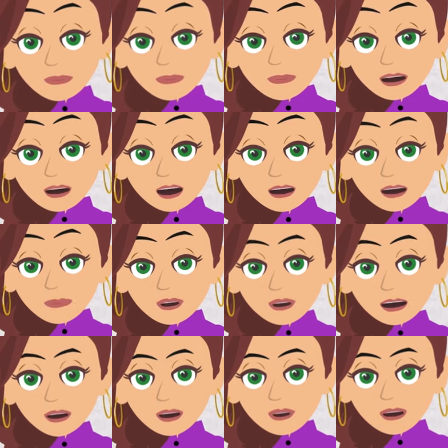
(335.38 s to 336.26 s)
the only
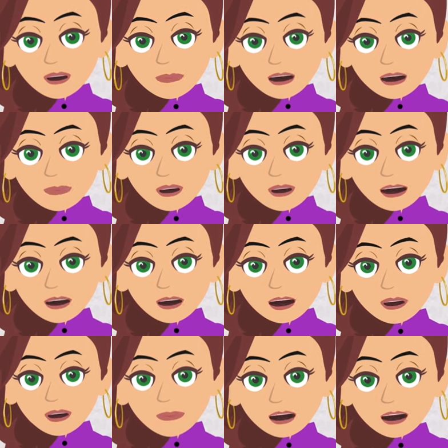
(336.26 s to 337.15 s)
thing that you've got going
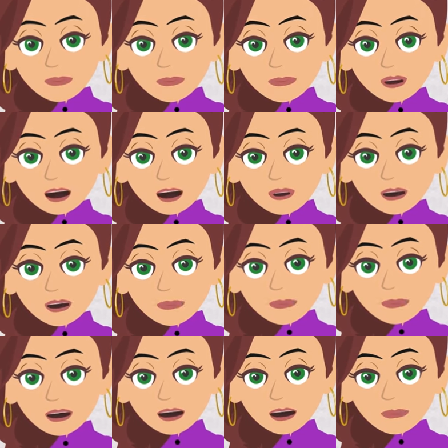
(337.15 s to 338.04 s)
on, it's not as
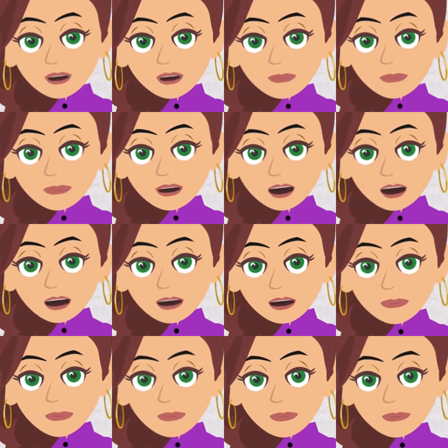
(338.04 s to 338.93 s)
big as
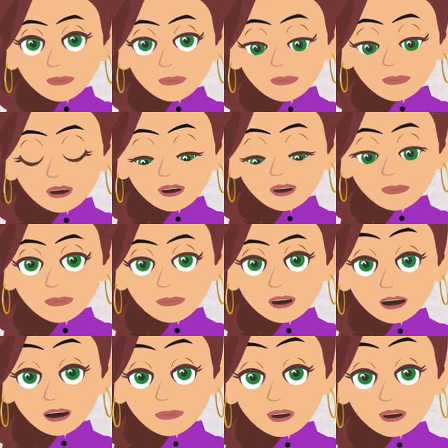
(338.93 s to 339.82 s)
saying, I have to
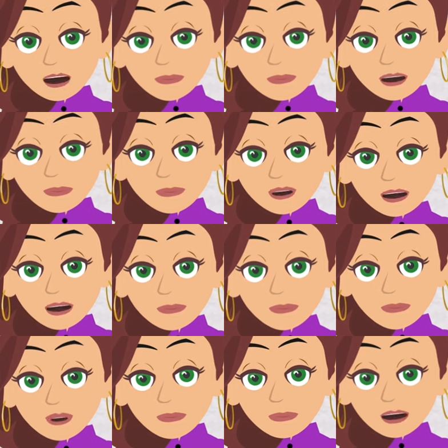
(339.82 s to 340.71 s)
reconcile
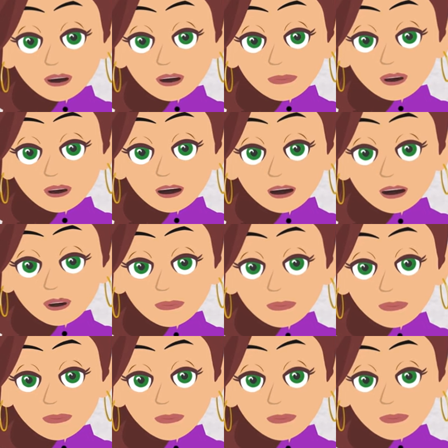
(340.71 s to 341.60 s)
beliefs with my
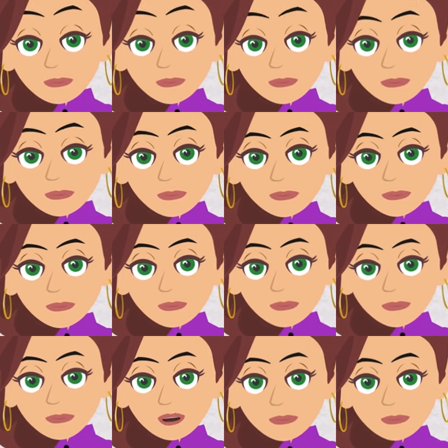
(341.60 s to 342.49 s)
parents.
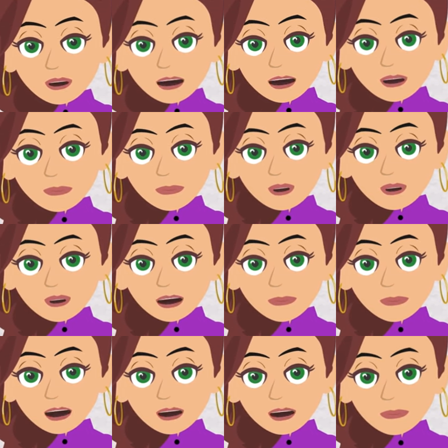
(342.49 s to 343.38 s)
It's not as big
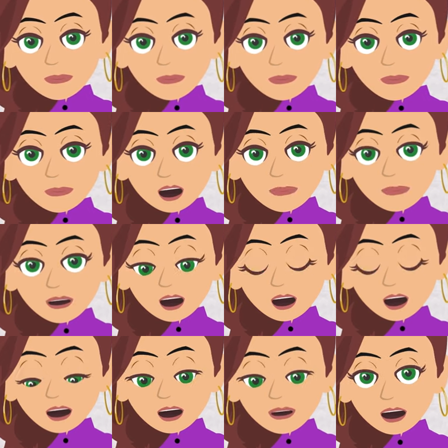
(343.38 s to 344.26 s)
as that. It's
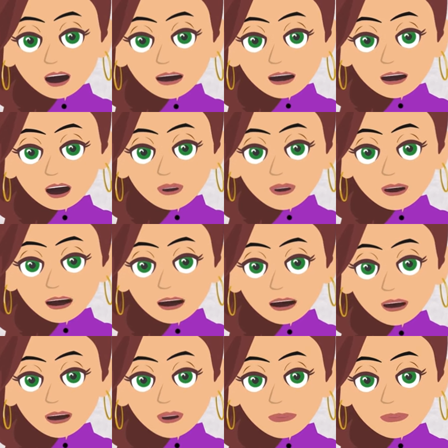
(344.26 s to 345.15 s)
only as big
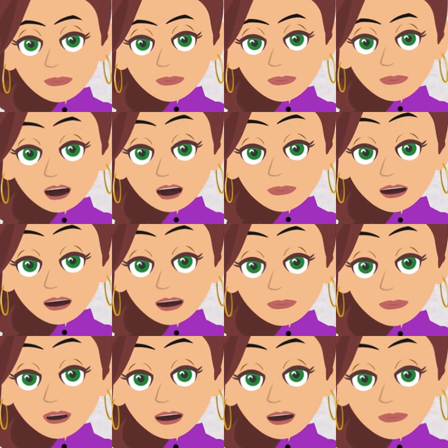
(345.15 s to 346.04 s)
as I've got
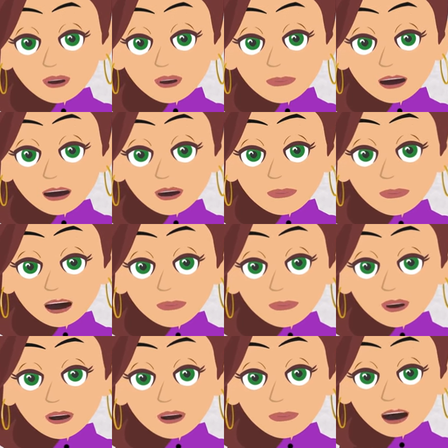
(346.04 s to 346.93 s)
an active
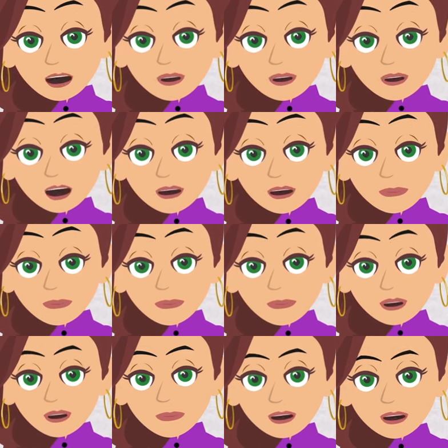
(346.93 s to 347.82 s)
vibration that doesn't match
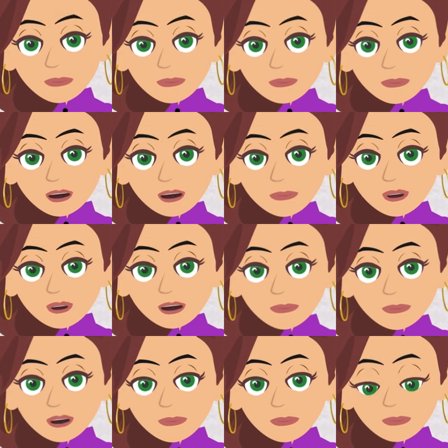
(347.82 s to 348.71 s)
this active
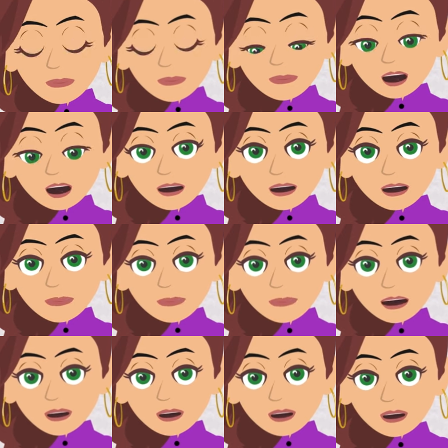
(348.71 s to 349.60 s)
vibration. And which
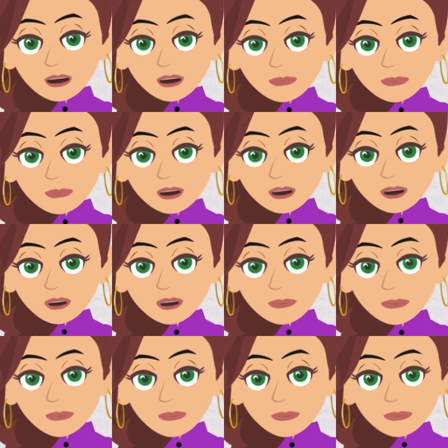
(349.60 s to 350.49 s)
one do I
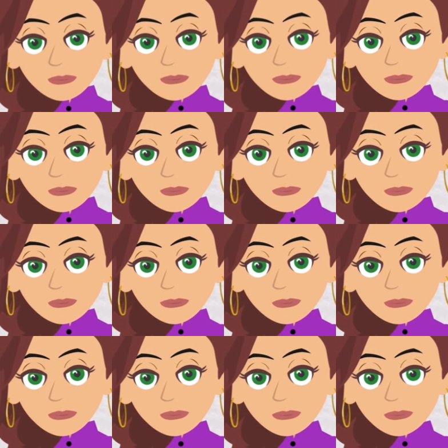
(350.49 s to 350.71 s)
choose?